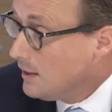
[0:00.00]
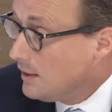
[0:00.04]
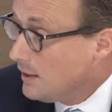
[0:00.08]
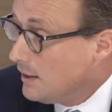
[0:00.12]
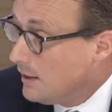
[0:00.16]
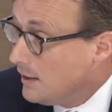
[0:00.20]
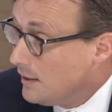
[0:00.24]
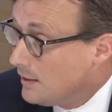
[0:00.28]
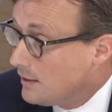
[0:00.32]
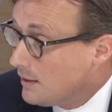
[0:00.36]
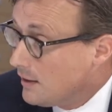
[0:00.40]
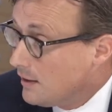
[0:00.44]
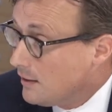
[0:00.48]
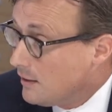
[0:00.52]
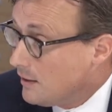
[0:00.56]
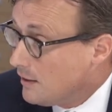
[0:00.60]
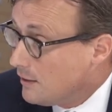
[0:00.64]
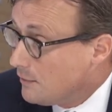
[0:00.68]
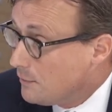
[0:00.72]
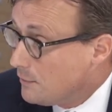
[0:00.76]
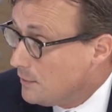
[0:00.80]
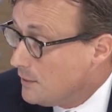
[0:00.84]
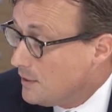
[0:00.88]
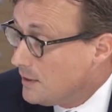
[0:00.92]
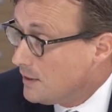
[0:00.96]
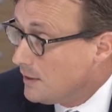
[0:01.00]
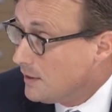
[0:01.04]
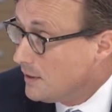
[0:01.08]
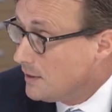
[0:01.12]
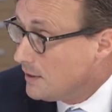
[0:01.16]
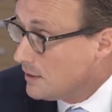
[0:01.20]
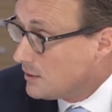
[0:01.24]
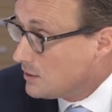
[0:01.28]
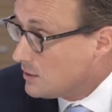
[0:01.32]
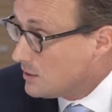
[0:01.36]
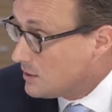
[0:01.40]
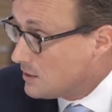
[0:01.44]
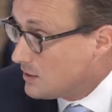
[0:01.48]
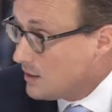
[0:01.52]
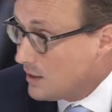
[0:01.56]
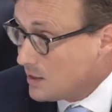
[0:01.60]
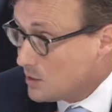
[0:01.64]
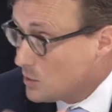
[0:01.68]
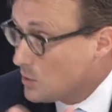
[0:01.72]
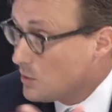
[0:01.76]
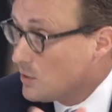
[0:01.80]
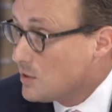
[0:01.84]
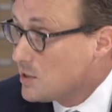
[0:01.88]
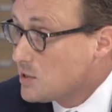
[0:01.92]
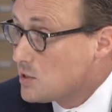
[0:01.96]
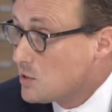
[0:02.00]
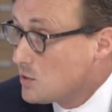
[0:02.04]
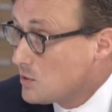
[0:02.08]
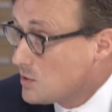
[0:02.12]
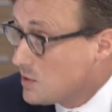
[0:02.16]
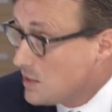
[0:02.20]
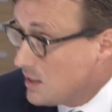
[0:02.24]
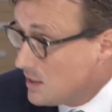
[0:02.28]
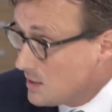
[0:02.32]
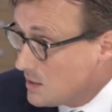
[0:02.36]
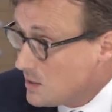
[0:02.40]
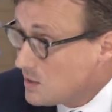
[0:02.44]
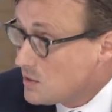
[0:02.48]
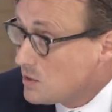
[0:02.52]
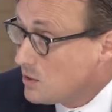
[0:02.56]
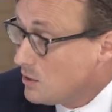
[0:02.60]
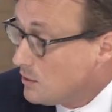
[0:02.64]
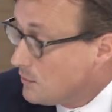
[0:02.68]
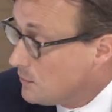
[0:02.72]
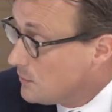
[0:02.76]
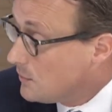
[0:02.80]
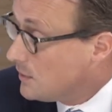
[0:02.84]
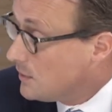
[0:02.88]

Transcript: And I, I feel, thanks to the successes of